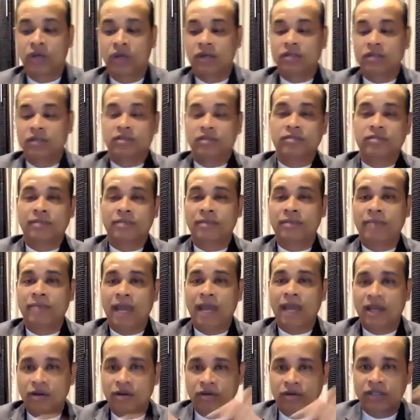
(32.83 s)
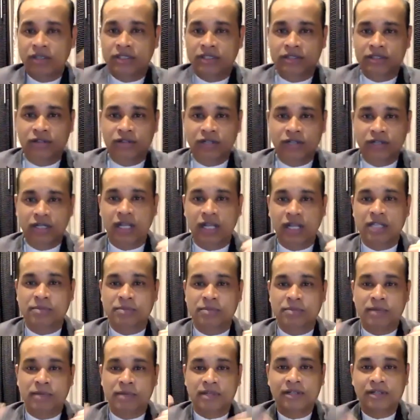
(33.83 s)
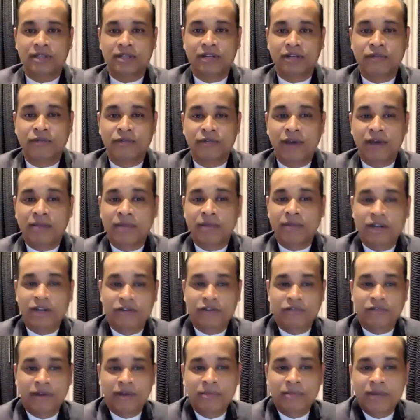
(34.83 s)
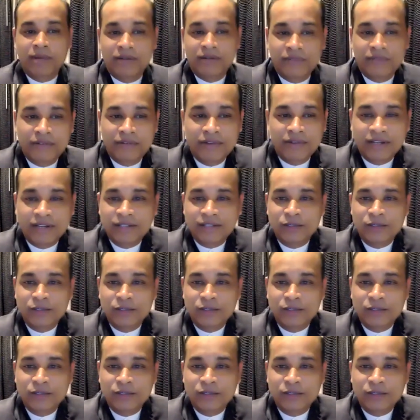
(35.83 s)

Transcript: So my background is not as per the requirement of VibrantViva.